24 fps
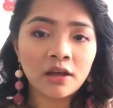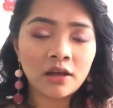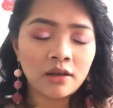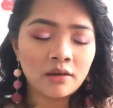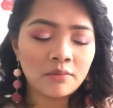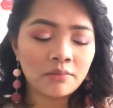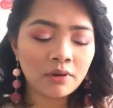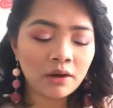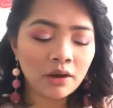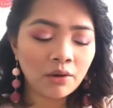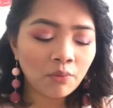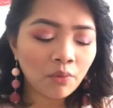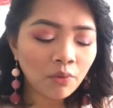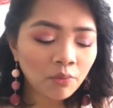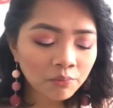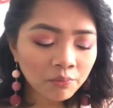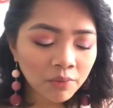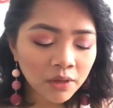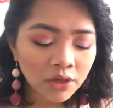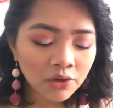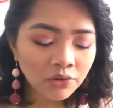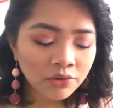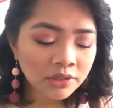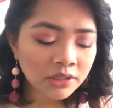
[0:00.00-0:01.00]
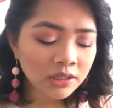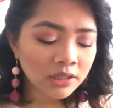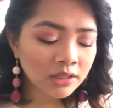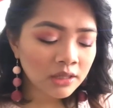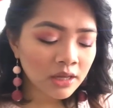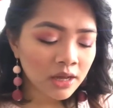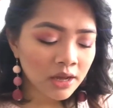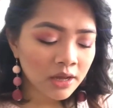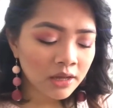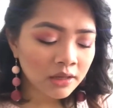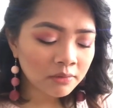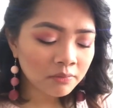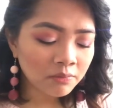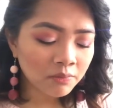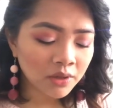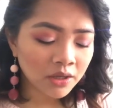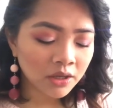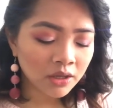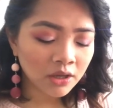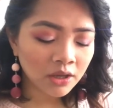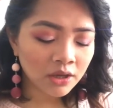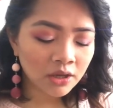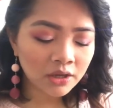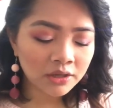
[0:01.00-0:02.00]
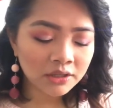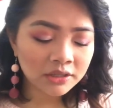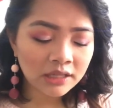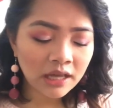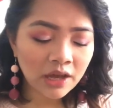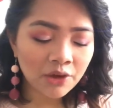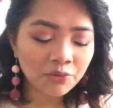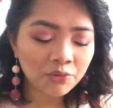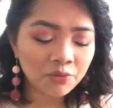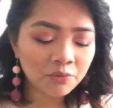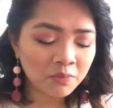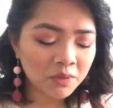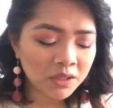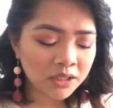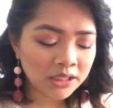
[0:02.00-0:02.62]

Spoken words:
I won't be using that because I will be